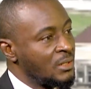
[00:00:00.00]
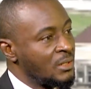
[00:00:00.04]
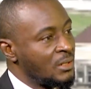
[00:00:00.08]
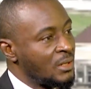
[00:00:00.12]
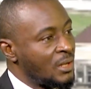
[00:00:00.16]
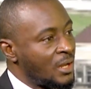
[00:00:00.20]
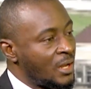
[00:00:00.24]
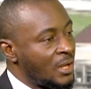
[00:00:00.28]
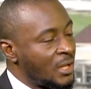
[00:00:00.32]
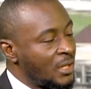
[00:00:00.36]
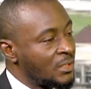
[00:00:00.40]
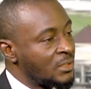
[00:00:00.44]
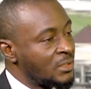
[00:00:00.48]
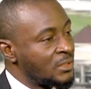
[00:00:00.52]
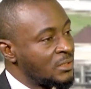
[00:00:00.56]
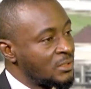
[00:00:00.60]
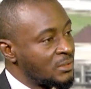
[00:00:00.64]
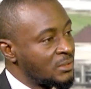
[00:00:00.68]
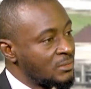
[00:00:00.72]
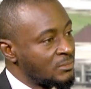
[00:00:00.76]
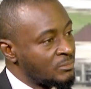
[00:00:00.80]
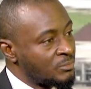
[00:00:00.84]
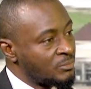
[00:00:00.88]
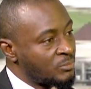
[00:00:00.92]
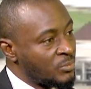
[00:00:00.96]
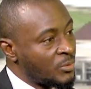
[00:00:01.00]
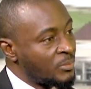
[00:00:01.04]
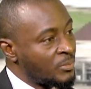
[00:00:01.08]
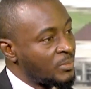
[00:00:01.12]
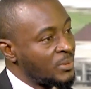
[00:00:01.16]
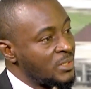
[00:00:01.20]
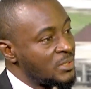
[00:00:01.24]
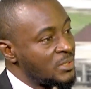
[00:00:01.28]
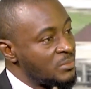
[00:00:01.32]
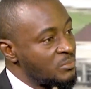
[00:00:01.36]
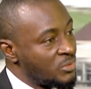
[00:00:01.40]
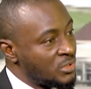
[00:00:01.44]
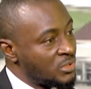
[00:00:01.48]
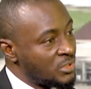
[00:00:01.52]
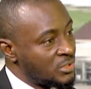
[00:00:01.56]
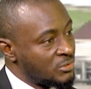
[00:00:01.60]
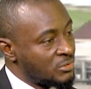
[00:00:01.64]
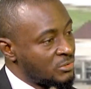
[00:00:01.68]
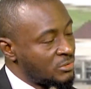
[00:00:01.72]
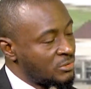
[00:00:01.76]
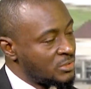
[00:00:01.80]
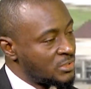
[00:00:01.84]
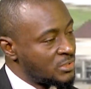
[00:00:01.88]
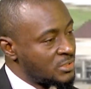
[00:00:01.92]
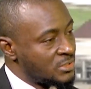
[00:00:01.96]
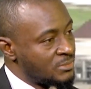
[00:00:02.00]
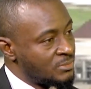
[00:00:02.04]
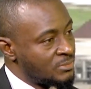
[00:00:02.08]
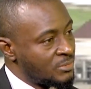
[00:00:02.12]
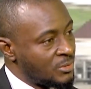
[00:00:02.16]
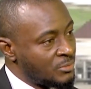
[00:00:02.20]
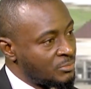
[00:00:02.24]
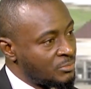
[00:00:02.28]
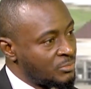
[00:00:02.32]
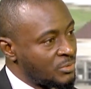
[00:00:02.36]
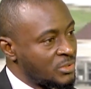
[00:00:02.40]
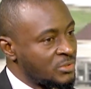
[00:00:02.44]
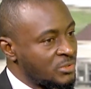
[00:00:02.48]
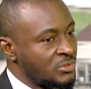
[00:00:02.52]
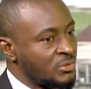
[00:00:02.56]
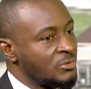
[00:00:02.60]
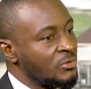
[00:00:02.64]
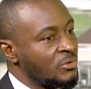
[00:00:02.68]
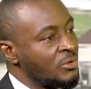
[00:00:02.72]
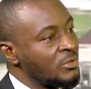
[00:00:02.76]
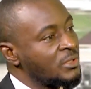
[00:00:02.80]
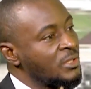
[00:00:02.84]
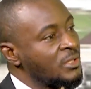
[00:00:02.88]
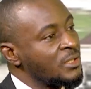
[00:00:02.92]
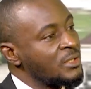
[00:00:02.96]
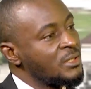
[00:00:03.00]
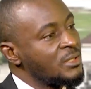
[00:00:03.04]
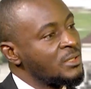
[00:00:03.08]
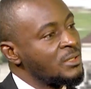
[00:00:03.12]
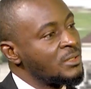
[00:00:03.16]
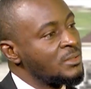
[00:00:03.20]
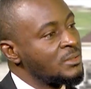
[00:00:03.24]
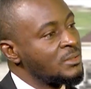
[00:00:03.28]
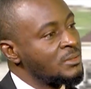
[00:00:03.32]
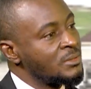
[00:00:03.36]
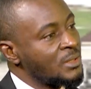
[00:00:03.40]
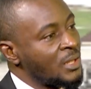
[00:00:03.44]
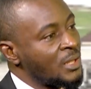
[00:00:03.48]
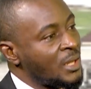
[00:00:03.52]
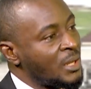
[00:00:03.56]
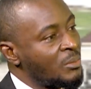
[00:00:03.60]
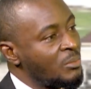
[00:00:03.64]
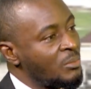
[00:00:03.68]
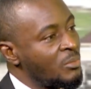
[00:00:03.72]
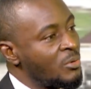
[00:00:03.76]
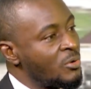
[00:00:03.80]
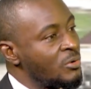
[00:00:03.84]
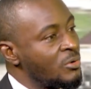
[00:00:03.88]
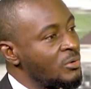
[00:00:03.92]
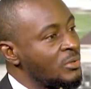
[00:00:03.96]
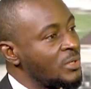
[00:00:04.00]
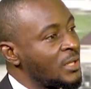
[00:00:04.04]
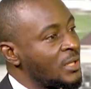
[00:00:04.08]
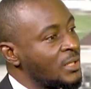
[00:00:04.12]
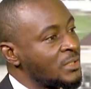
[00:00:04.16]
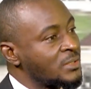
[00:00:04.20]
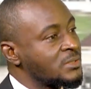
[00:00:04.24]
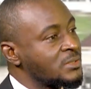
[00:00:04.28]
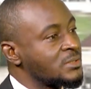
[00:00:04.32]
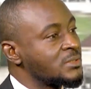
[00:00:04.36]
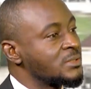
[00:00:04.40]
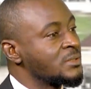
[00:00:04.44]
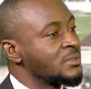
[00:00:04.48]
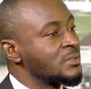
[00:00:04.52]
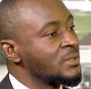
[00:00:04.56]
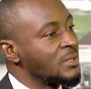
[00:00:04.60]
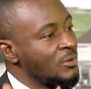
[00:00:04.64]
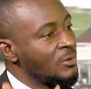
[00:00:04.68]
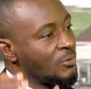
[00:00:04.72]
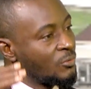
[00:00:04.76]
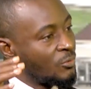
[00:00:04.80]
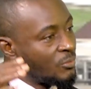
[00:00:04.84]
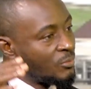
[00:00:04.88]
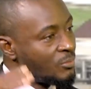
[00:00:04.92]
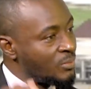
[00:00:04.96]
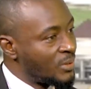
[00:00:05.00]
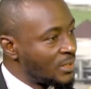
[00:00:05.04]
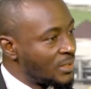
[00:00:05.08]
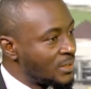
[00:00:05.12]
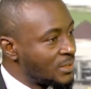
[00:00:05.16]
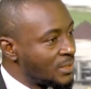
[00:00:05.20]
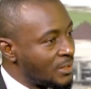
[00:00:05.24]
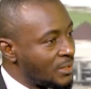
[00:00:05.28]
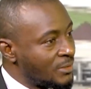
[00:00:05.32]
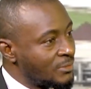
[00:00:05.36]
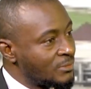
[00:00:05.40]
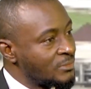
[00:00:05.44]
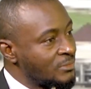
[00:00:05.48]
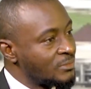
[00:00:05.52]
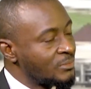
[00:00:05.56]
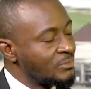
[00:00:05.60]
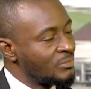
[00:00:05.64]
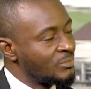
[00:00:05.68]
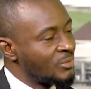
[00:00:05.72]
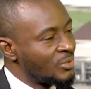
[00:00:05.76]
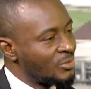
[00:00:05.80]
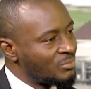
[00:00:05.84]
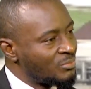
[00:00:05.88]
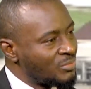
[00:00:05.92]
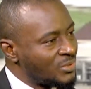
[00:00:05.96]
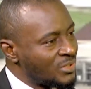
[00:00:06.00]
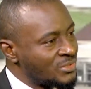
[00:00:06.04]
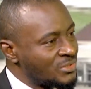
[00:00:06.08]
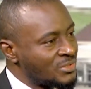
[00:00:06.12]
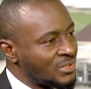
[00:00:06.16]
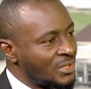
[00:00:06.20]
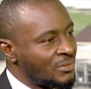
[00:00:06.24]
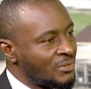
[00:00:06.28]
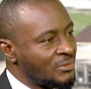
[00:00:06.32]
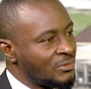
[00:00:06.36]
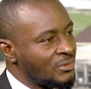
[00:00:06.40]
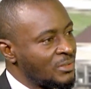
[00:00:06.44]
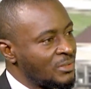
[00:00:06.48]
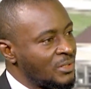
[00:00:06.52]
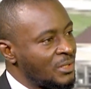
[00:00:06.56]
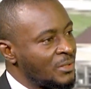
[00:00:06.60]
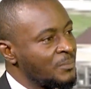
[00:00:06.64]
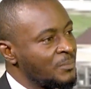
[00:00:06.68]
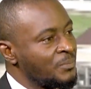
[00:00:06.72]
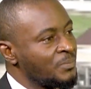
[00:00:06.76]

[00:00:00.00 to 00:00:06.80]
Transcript: and properly monitor this blood pressure, you're taking a book that will bring down blood pressure and all that.